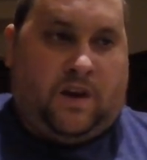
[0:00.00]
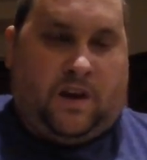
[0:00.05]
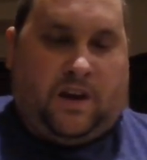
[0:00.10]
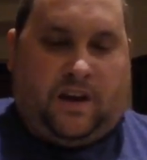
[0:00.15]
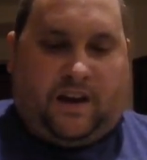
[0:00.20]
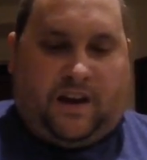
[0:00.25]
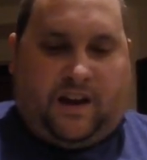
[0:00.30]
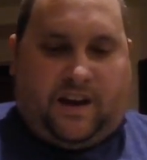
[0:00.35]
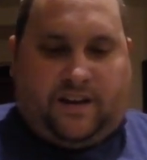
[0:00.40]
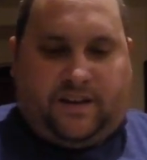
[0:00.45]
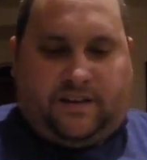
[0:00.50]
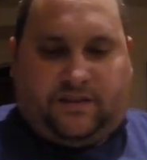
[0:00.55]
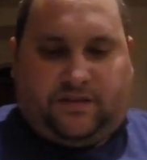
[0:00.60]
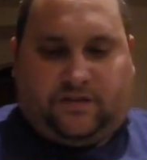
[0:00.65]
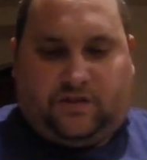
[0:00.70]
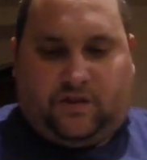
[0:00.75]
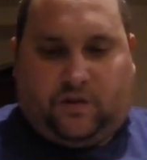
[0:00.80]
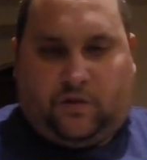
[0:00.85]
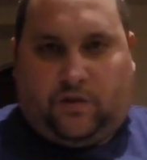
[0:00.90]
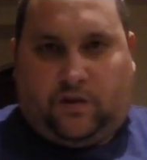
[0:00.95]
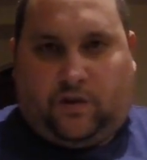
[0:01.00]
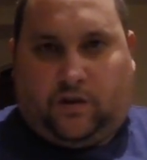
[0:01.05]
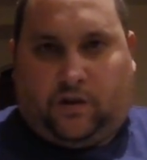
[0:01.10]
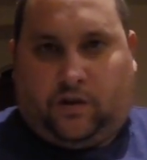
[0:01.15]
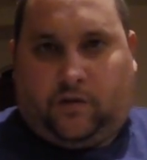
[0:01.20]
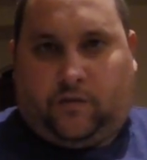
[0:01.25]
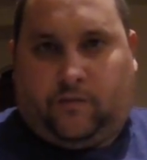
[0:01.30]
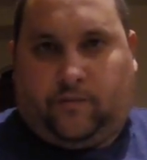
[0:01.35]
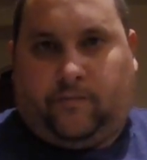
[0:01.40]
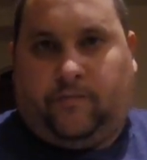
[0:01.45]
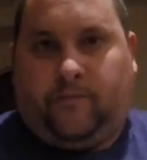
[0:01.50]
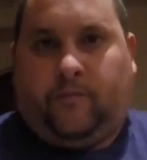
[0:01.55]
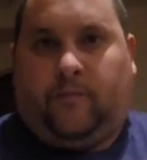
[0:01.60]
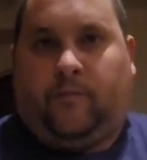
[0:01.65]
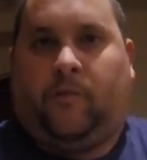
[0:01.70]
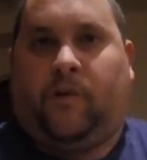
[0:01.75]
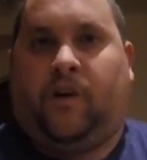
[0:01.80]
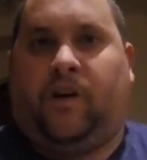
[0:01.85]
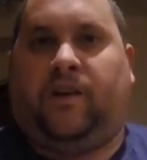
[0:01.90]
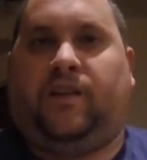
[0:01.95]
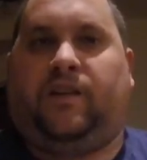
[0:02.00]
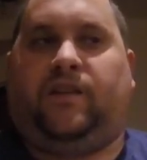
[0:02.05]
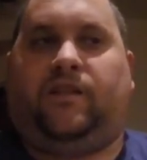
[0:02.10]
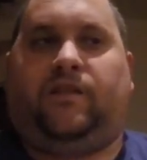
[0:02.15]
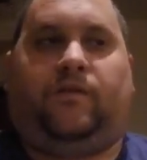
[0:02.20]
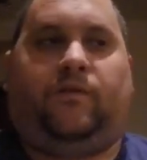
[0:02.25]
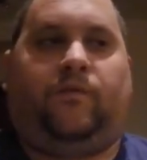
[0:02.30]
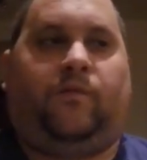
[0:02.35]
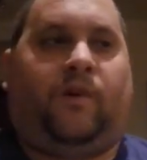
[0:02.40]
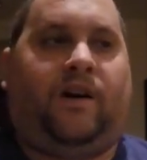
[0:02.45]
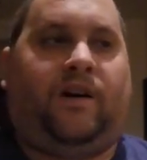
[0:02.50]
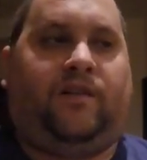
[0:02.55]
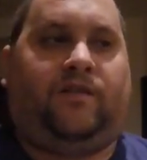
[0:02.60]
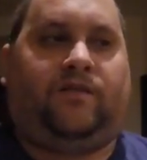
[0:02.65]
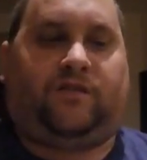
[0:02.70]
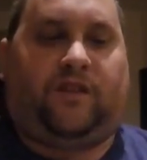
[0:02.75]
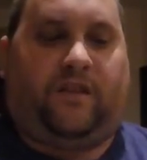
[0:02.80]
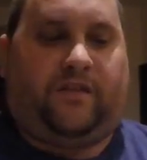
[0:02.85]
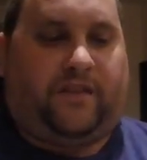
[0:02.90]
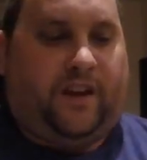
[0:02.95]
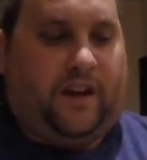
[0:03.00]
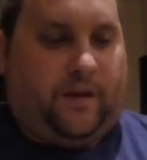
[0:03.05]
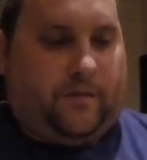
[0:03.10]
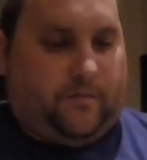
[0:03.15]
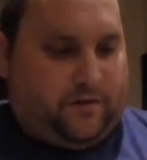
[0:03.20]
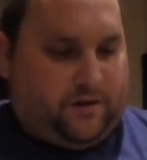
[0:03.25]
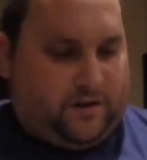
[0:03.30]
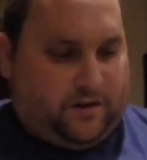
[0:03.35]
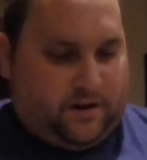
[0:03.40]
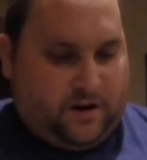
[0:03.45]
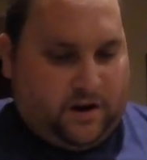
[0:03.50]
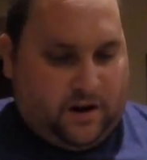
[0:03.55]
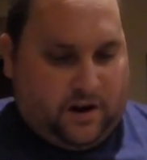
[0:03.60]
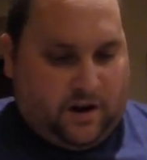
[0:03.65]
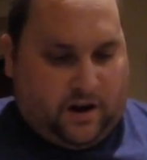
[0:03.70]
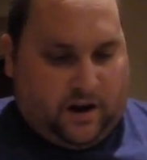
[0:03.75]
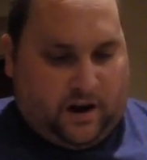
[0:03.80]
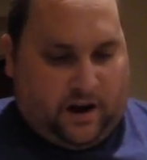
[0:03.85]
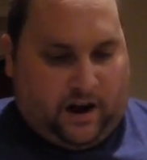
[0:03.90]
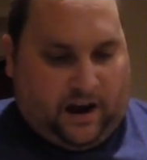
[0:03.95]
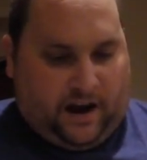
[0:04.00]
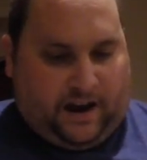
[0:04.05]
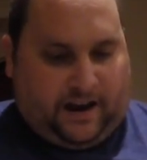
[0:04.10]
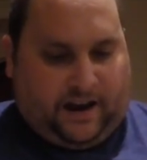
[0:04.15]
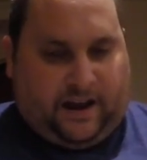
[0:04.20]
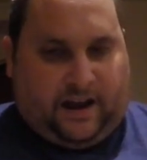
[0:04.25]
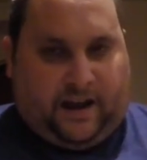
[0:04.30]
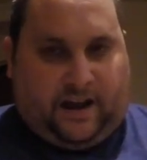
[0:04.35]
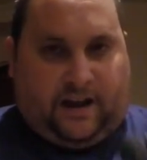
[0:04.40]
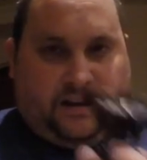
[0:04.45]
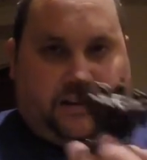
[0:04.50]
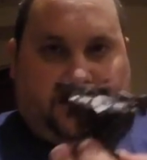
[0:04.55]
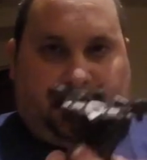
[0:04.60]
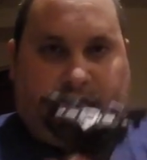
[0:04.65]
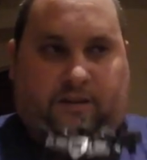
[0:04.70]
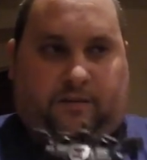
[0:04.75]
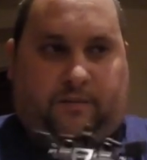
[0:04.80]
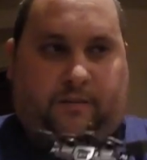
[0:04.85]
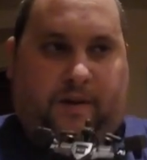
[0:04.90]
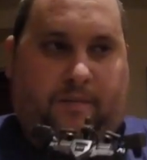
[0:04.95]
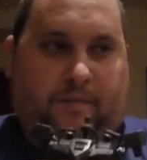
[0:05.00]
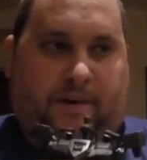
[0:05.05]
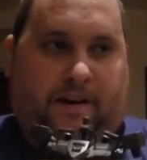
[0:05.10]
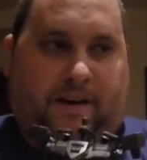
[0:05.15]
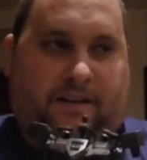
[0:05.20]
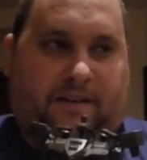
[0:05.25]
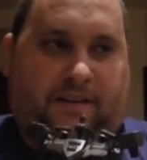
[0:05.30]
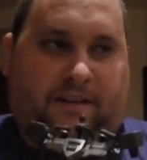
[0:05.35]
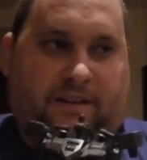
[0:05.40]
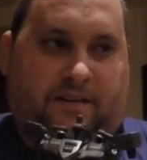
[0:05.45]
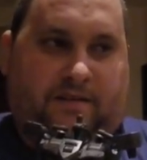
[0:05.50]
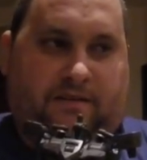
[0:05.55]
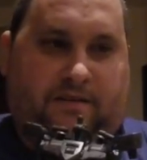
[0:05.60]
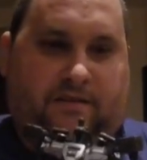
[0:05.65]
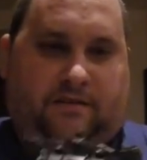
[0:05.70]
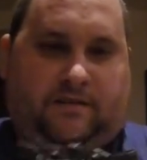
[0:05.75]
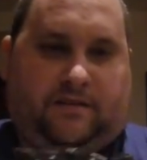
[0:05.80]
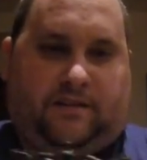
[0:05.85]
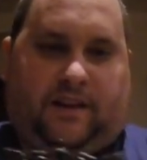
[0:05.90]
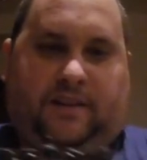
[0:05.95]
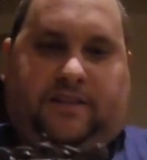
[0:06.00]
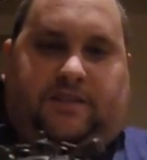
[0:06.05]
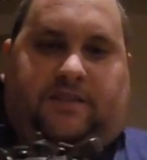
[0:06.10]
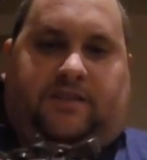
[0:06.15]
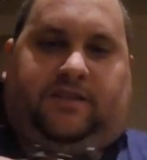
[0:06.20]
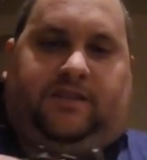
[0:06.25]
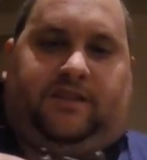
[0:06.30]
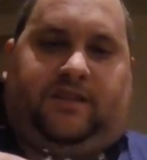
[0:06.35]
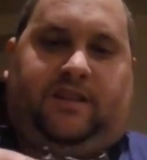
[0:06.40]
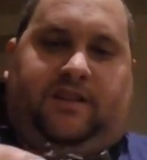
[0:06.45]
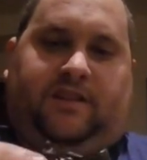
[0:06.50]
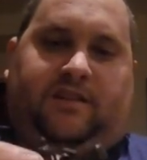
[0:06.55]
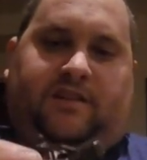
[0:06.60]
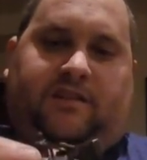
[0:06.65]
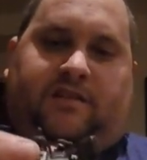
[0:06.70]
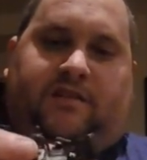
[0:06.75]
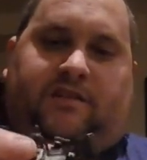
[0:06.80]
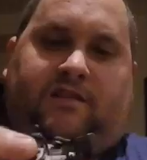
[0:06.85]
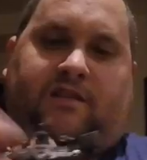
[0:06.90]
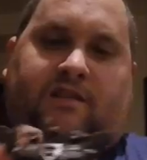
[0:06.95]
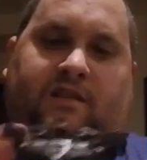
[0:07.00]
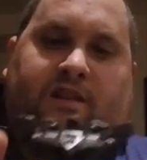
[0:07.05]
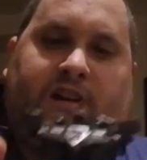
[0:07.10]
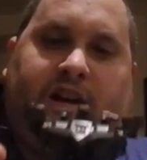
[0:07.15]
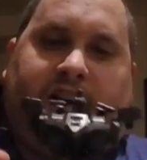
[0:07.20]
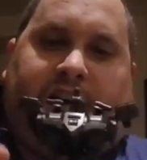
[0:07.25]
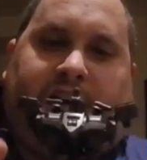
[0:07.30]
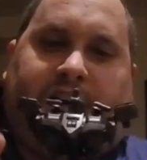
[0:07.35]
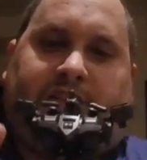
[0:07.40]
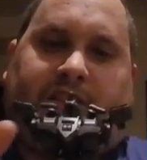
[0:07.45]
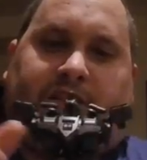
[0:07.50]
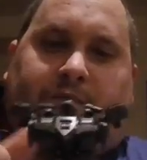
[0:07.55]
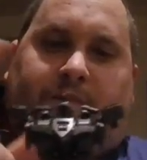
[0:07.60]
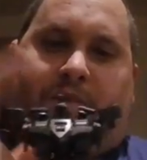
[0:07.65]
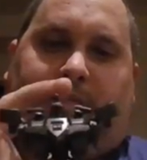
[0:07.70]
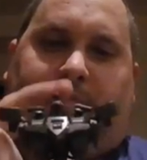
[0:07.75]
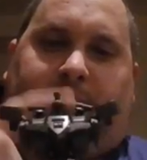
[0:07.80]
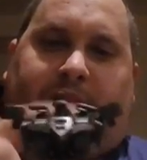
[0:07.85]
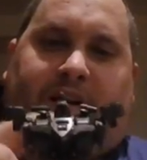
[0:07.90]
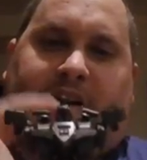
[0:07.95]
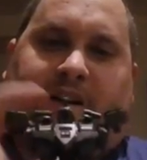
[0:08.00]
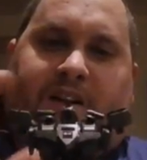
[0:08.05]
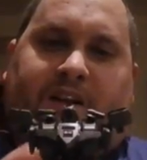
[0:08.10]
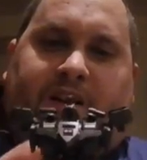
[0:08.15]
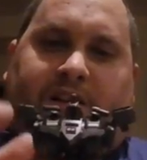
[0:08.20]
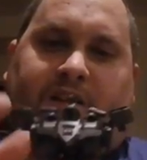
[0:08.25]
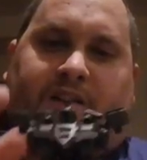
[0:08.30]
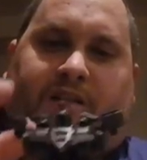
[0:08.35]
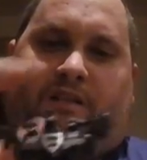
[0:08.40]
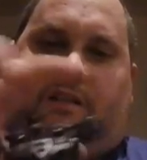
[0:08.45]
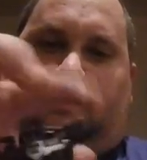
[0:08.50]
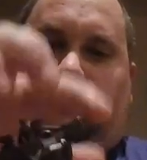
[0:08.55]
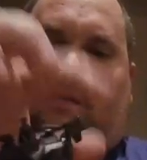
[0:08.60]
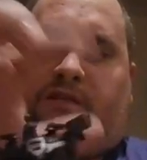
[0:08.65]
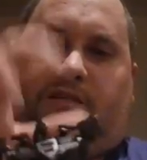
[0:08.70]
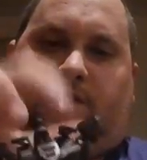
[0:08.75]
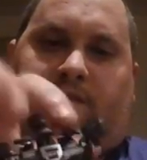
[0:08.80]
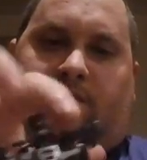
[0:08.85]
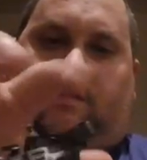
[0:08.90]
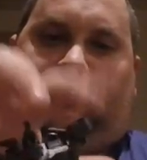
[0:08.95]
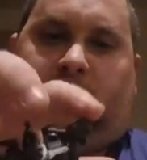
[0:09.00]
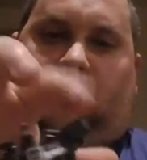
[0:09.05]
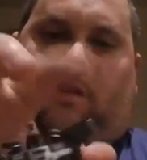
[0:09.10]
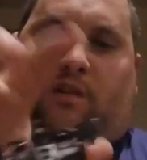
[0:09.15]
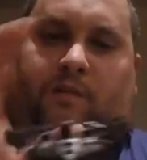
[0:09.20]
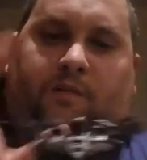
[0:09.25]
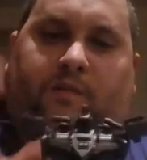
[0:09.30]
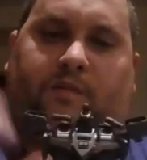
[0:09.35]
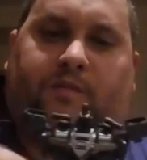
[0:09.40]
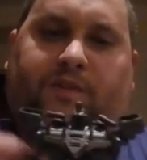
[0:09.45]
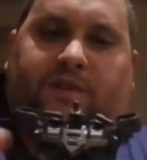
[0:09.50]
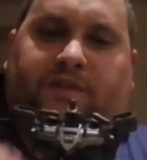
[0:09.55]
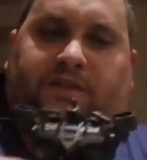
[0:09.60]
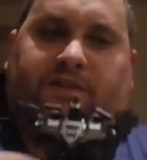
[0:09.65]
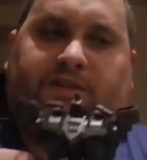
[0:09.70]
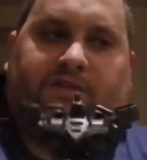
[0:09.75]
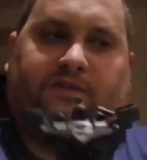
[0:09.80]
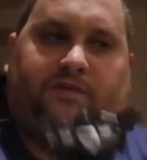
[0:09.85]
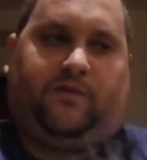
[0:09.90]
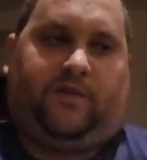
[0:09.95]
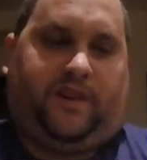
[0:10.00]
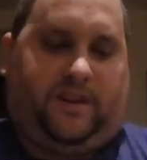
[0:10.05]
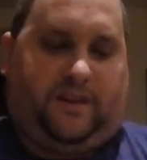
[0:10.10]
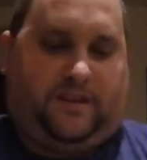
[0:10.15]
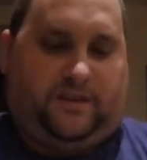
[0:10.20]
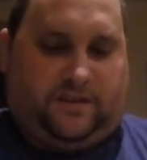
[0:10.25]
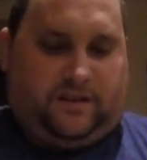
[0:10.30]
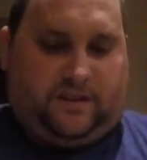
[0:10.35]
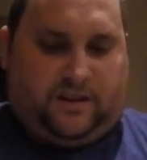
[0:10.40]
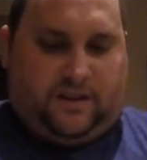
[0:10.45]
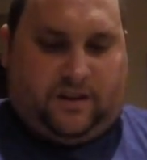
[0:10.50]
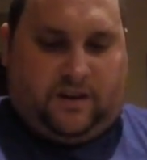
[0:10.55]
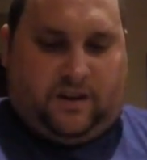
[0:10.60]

Hey guys, so while I was off camera, I got the main body done, as you can see. I got the main body, the 2 armor pieces, the waist.